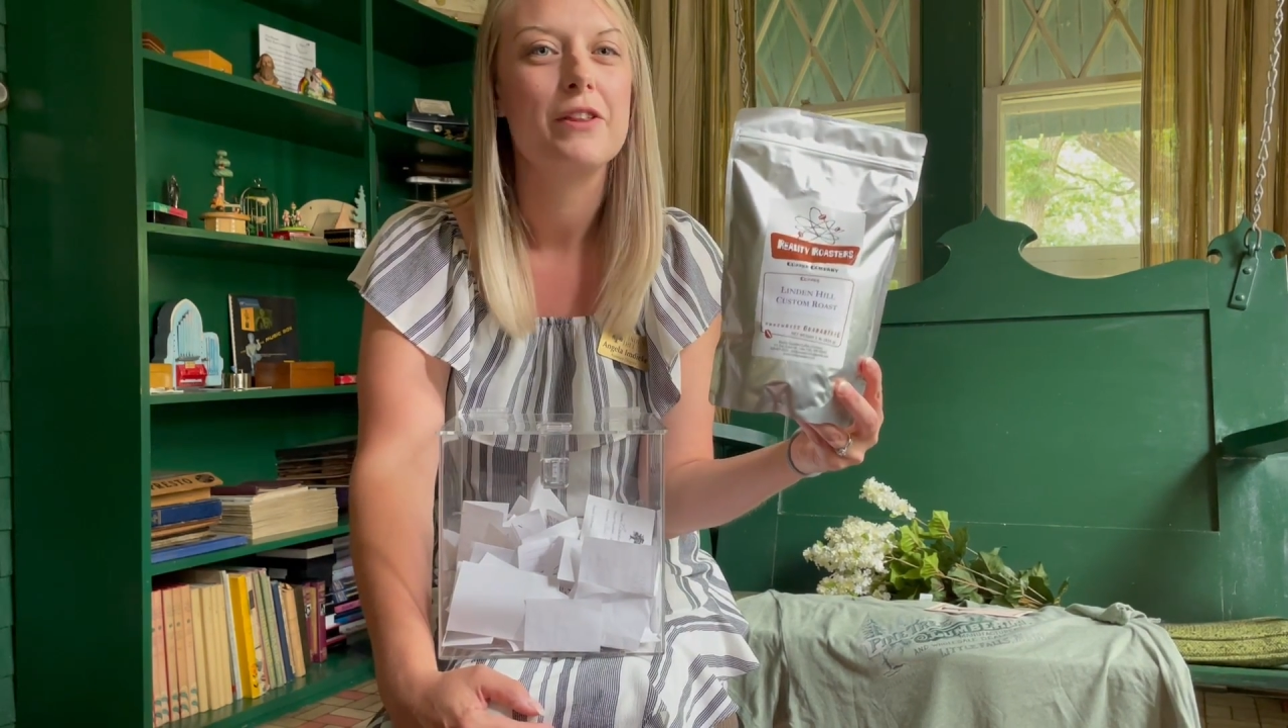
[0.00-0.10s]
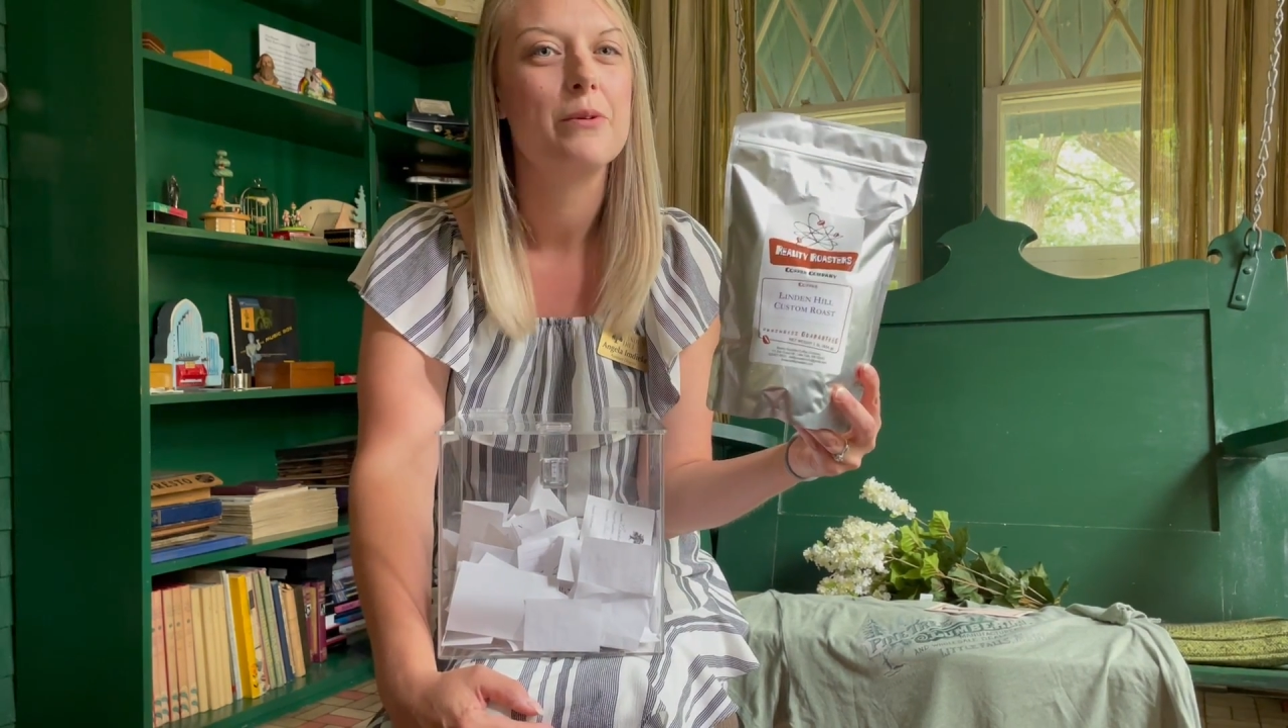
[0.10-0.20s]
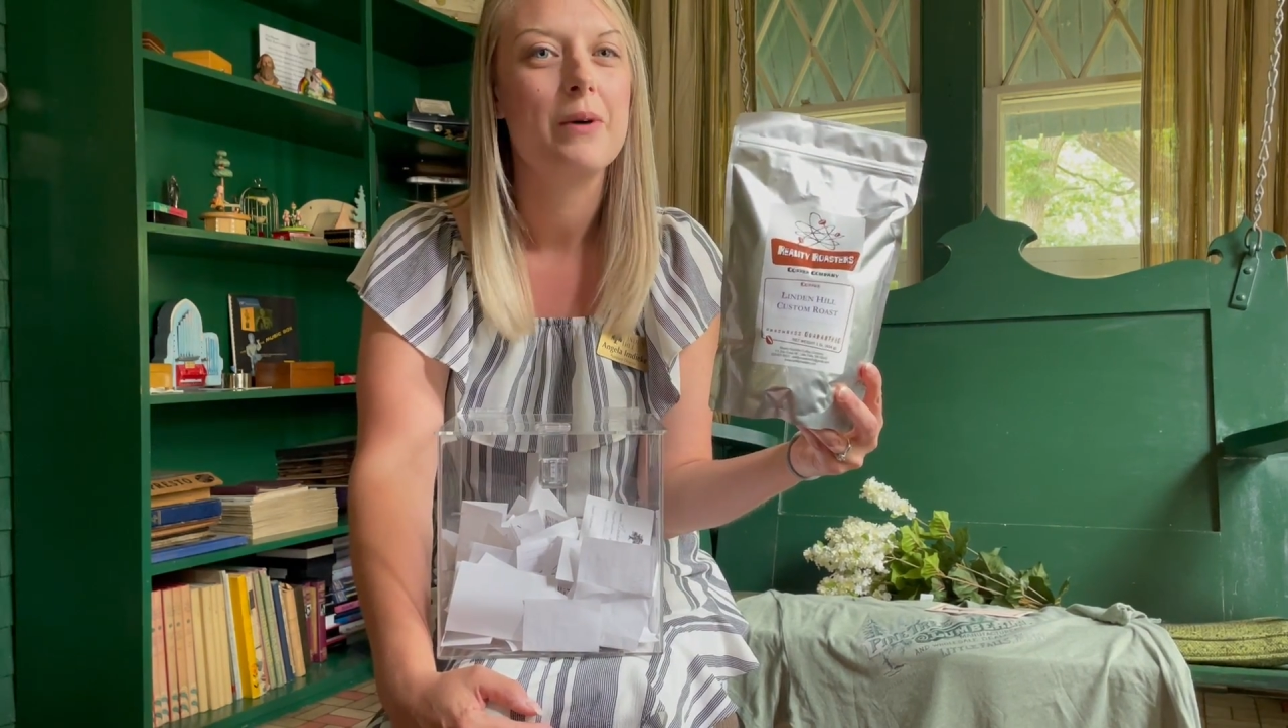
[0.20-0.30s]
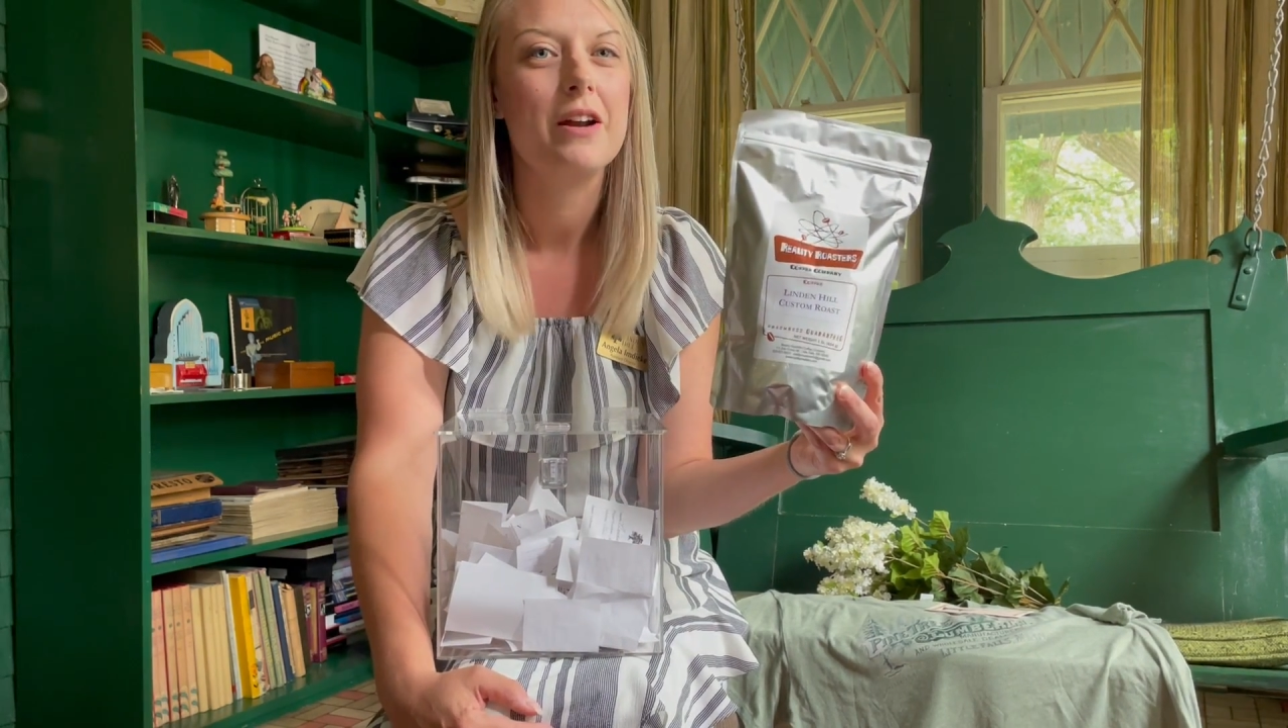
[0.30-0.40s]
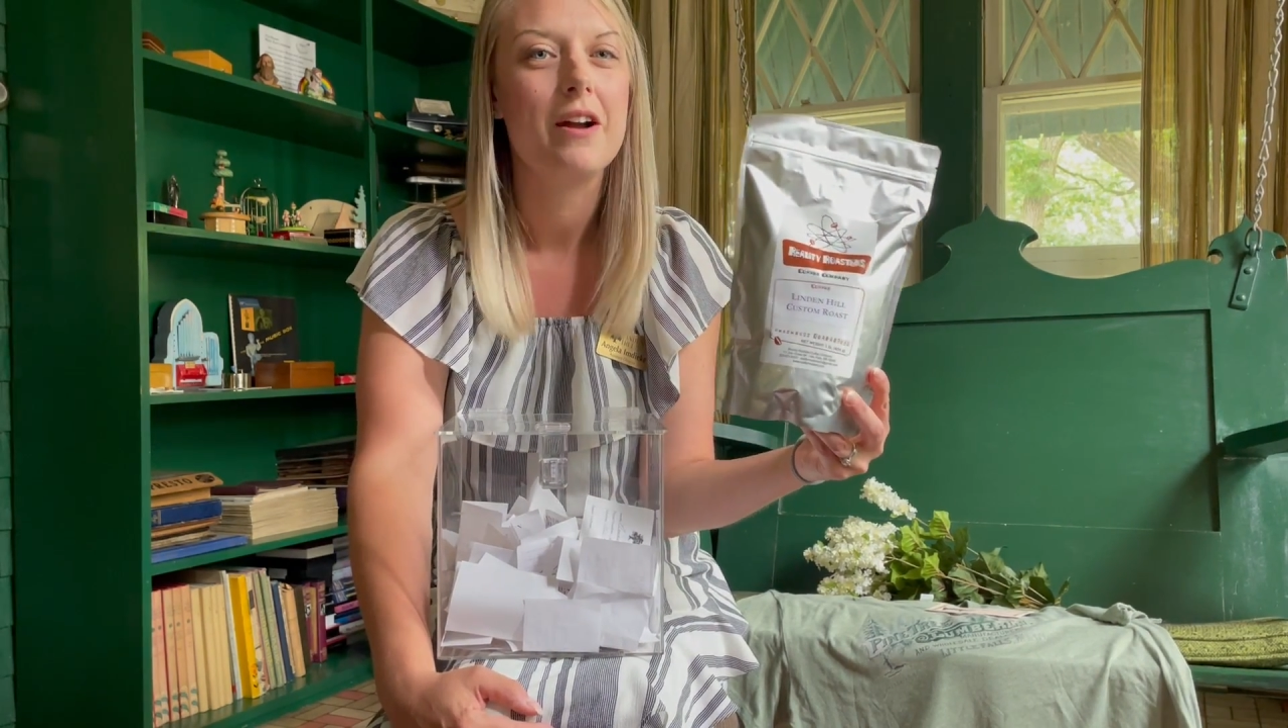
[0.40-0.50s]
the
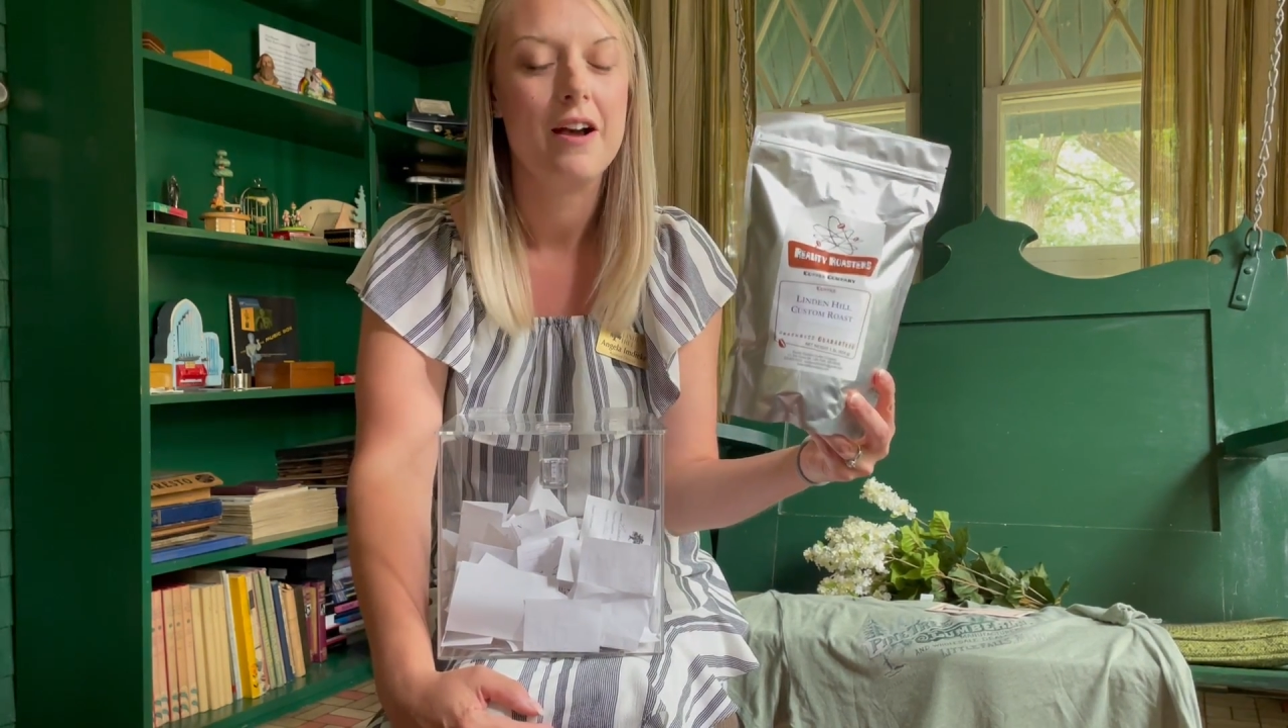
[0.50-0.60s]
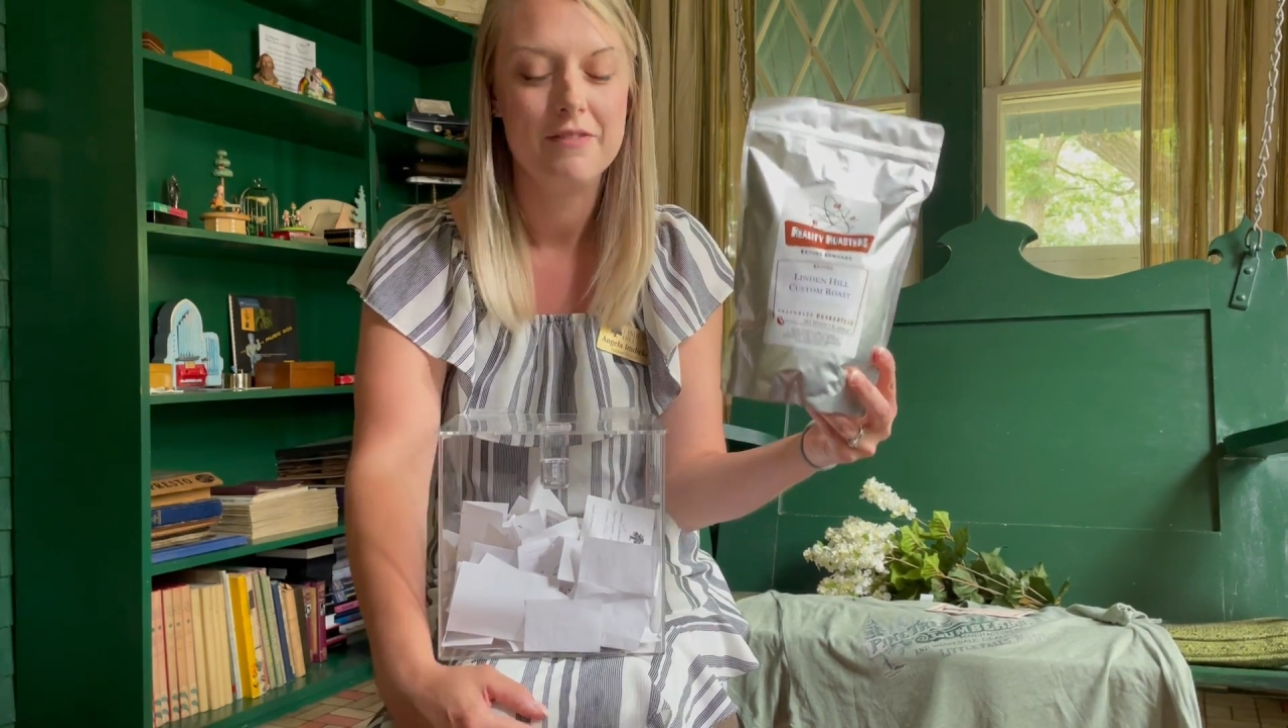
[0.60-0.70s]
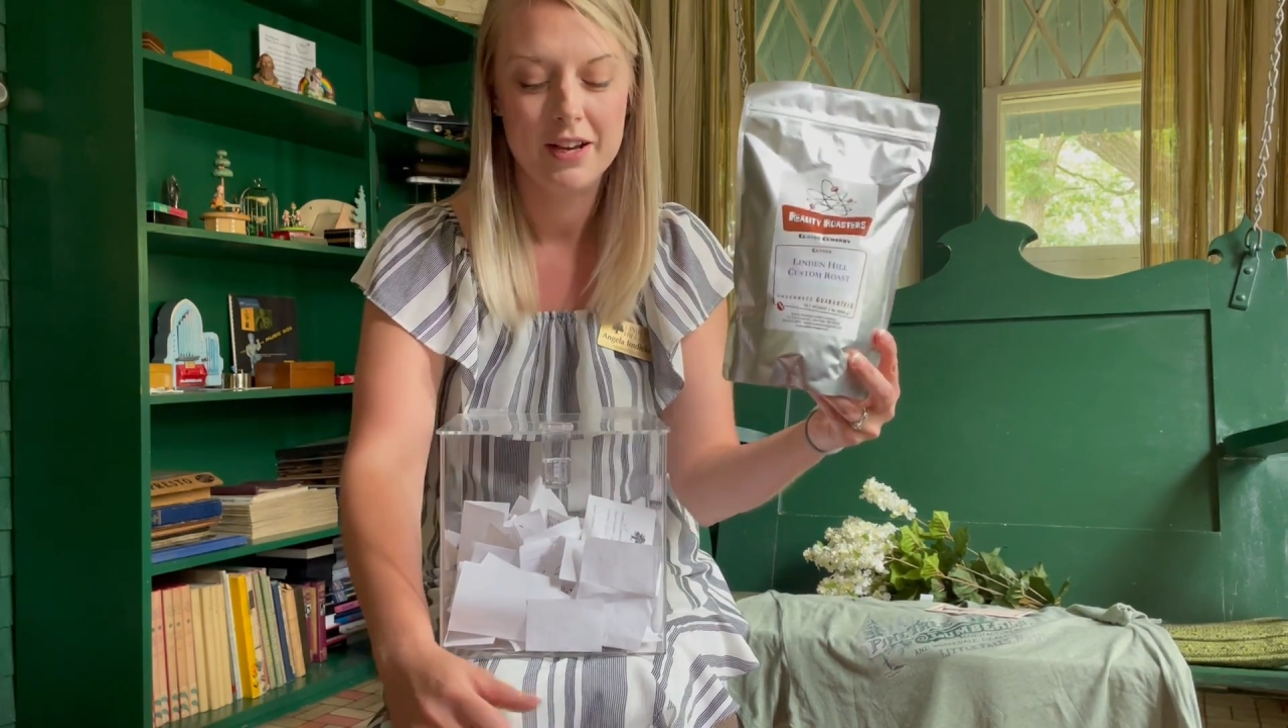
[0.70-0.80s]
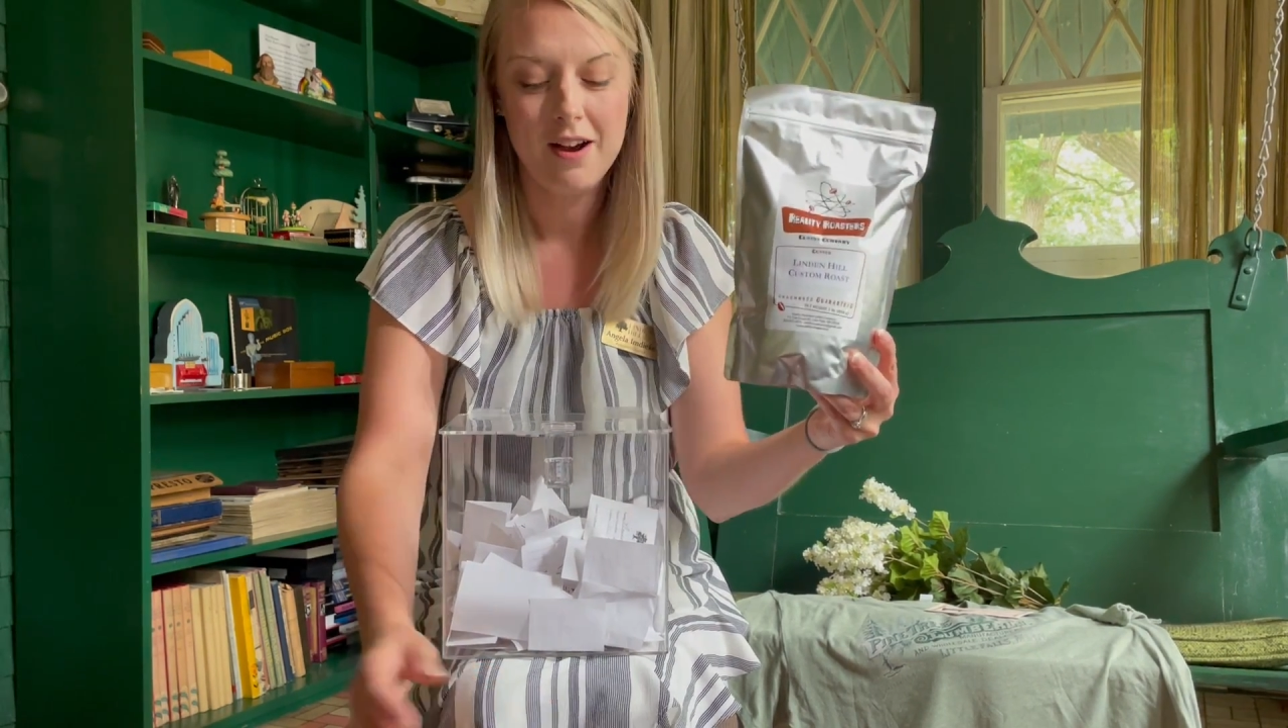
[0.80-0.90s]
winner of the